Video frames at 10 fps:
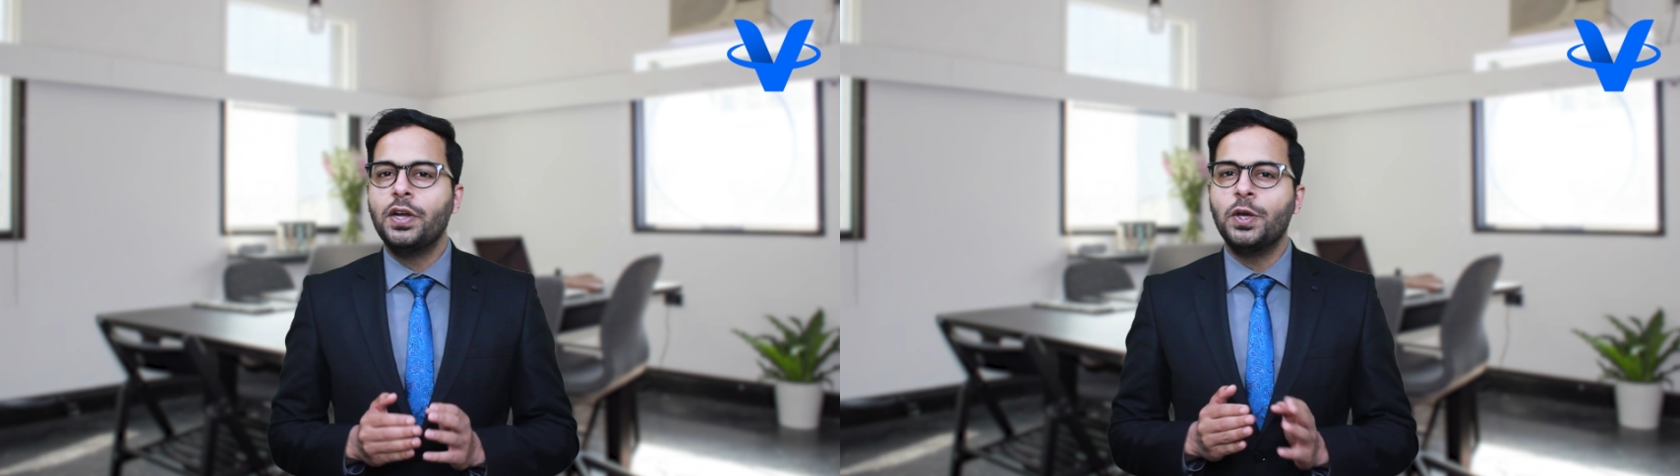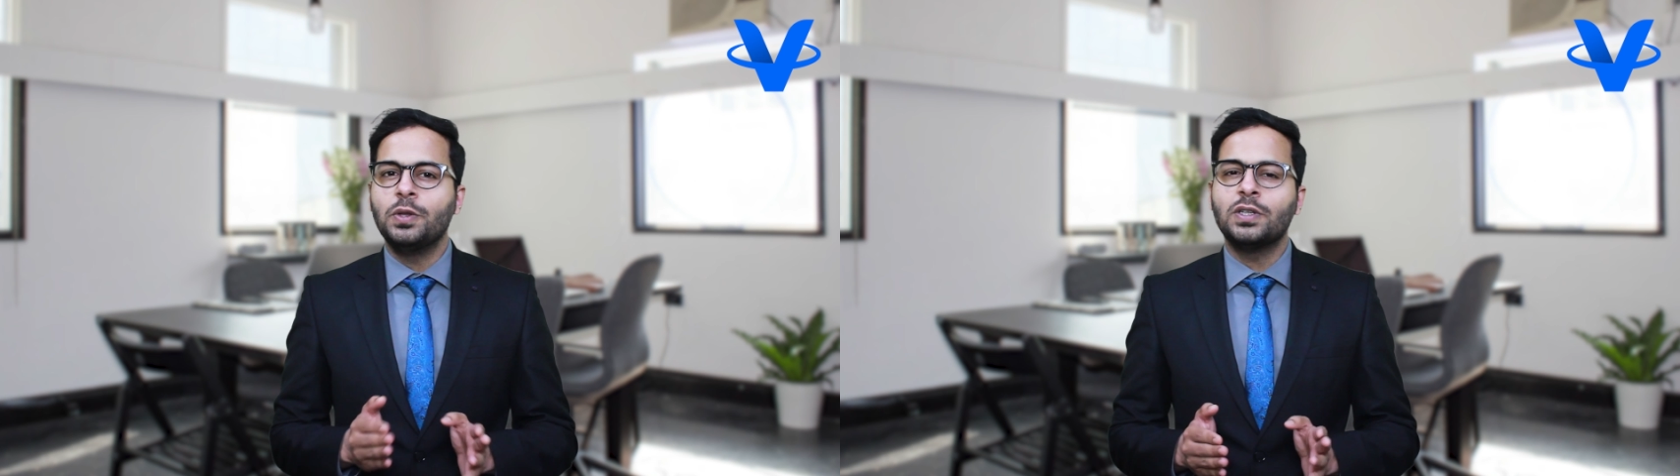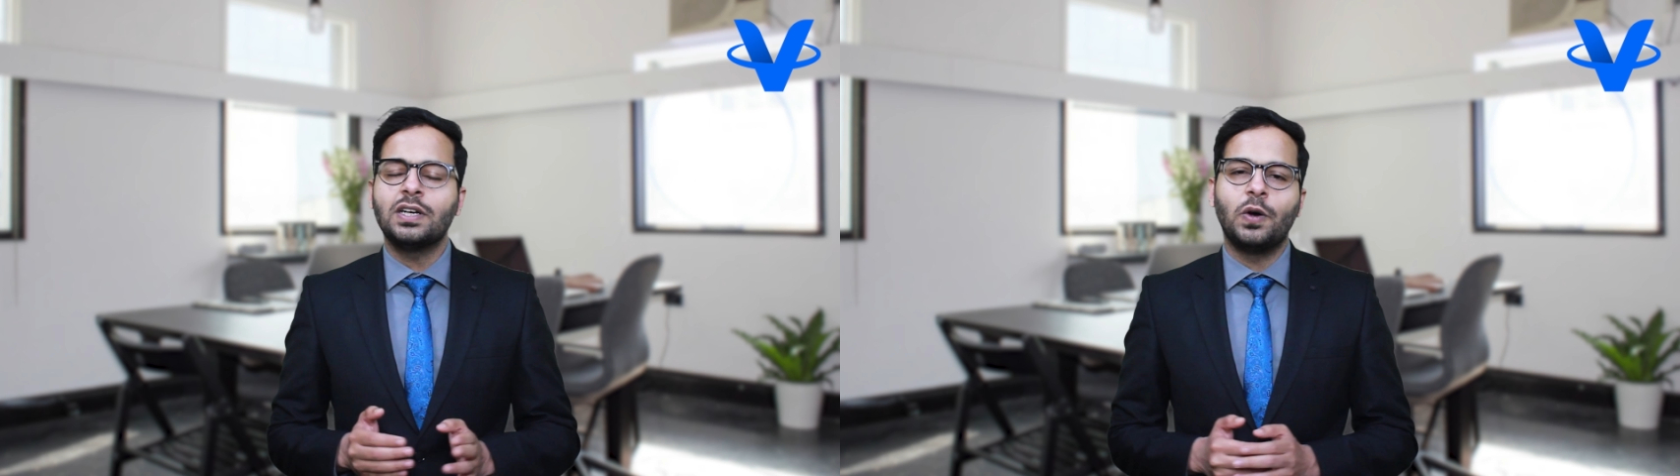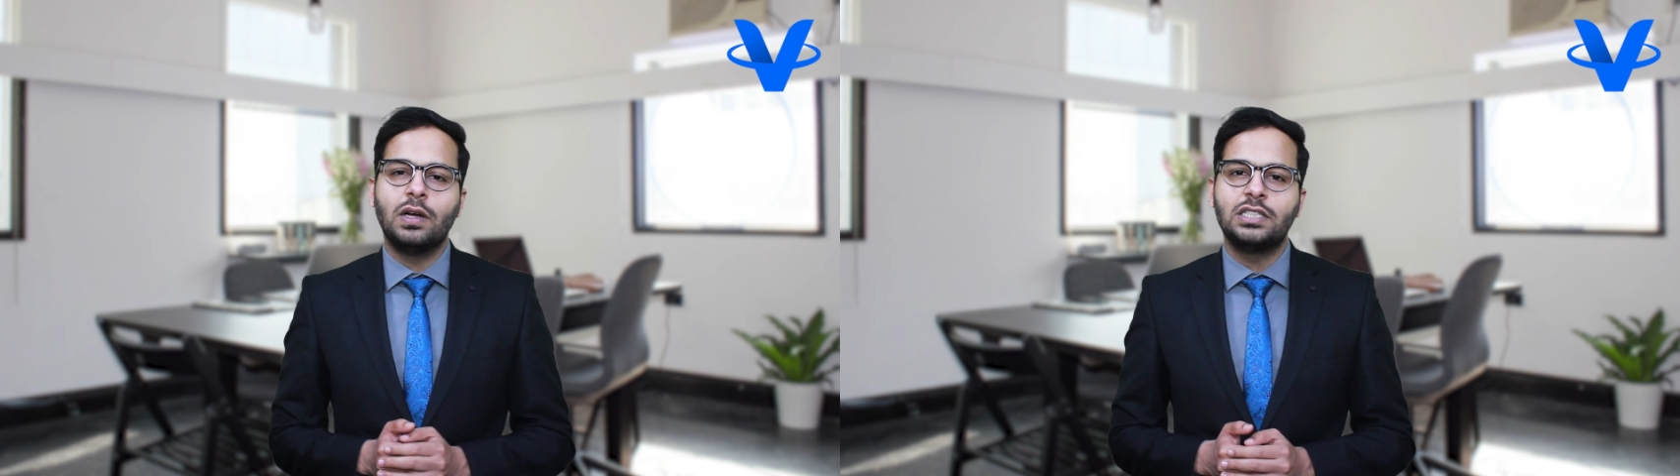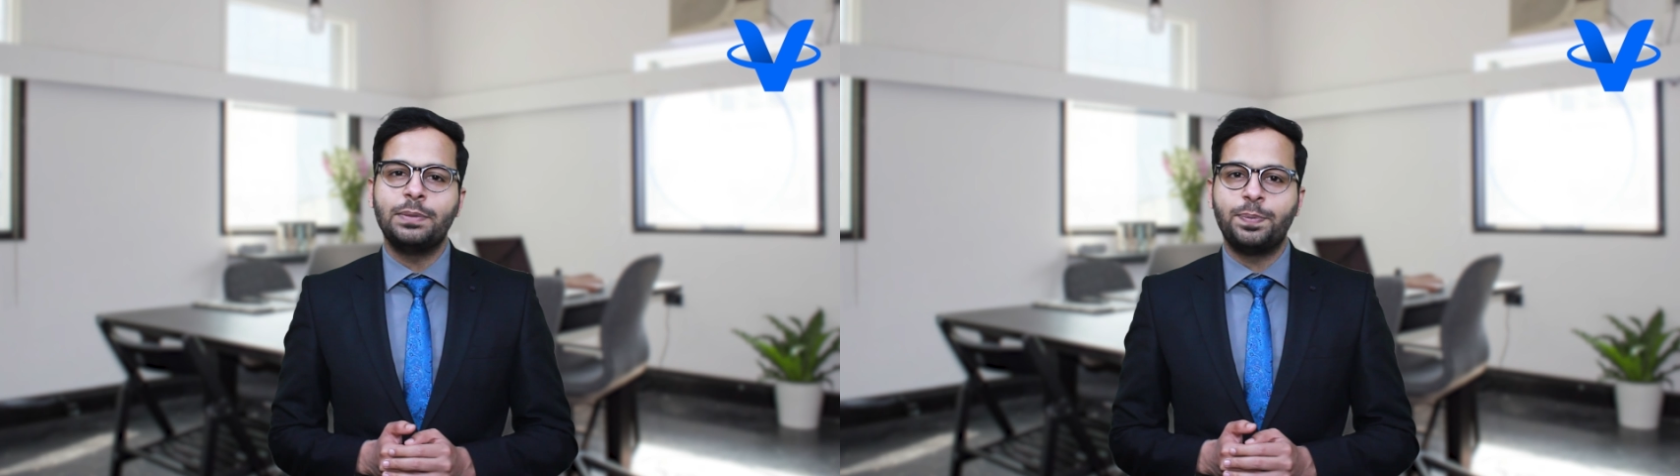Do you know the
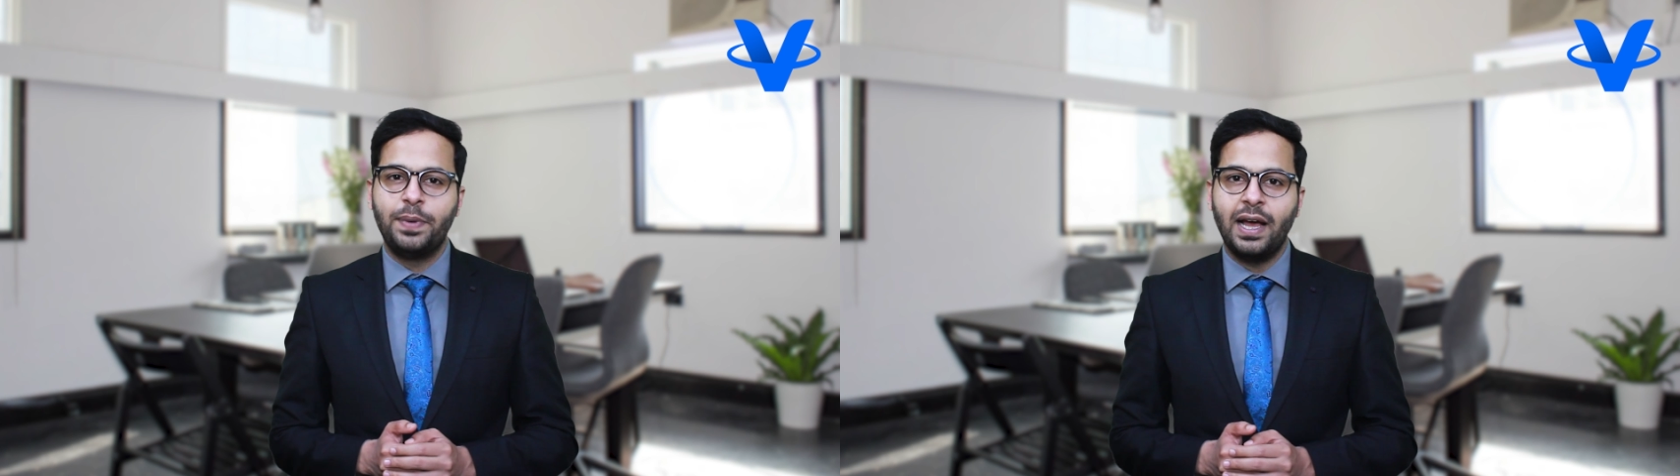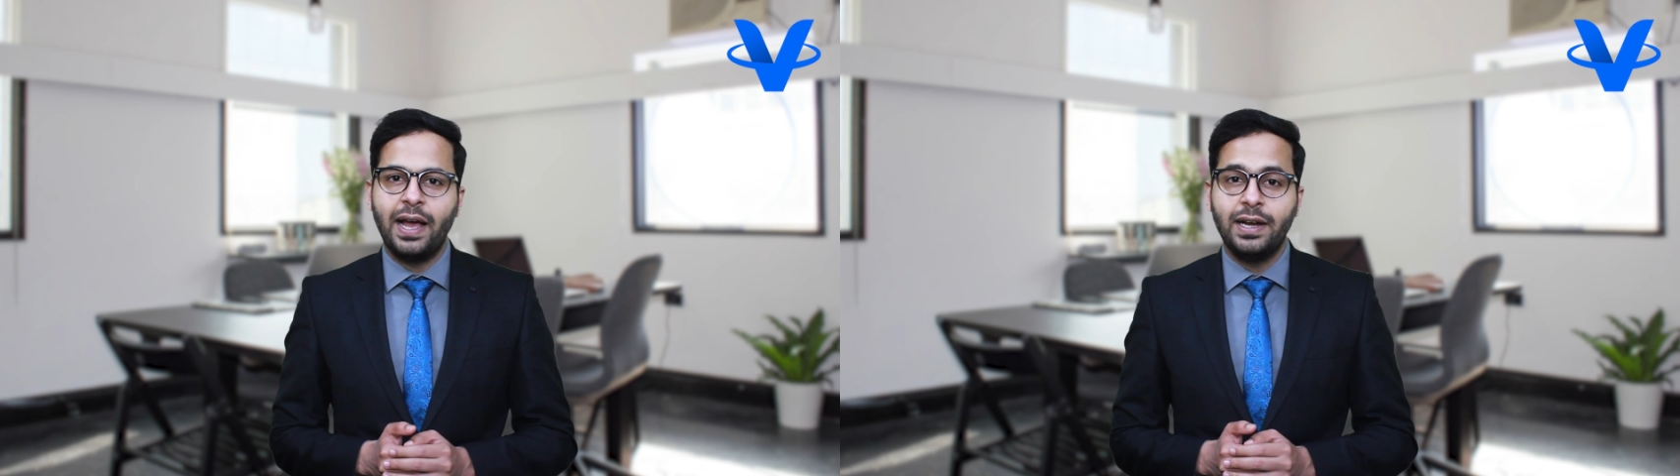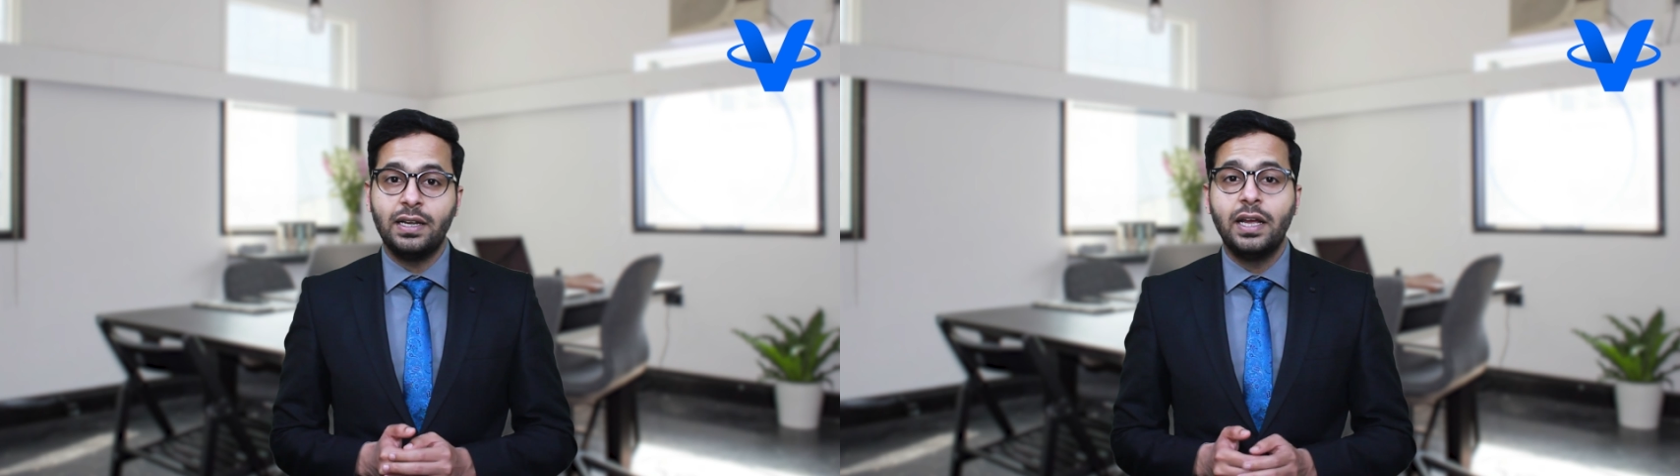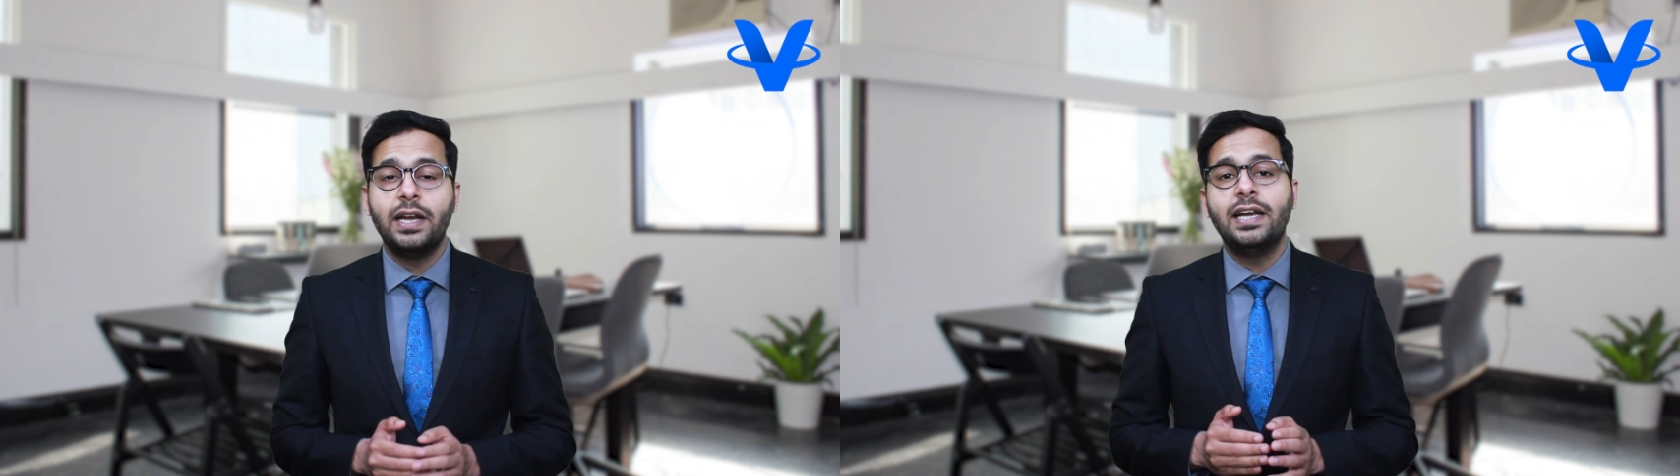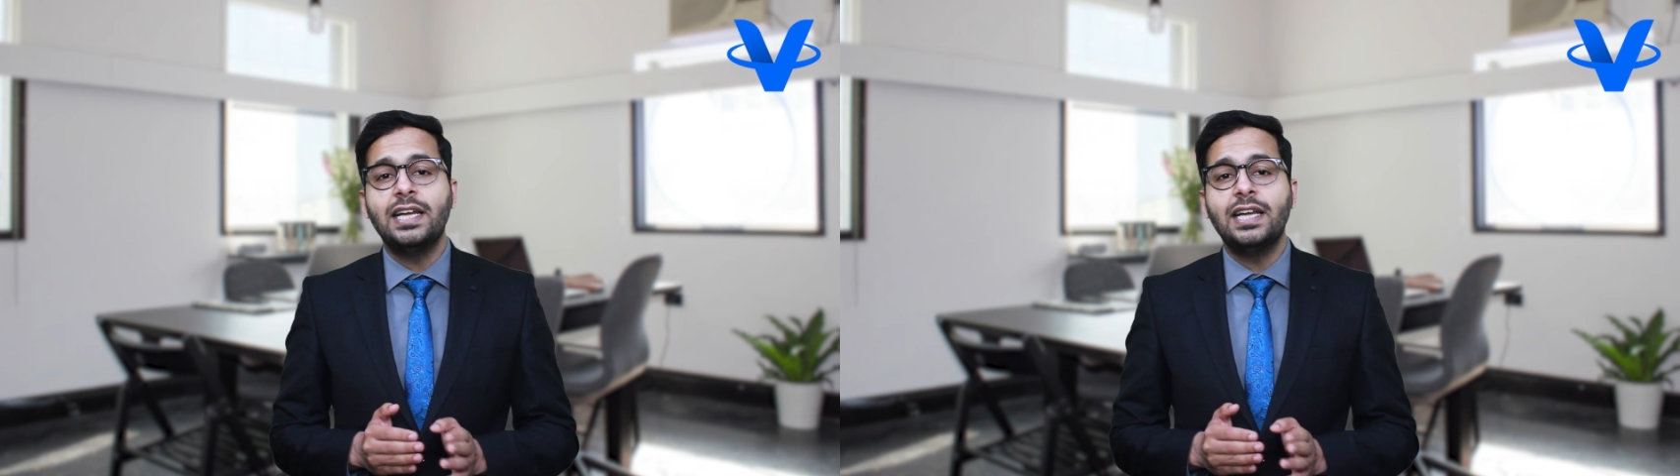concept behind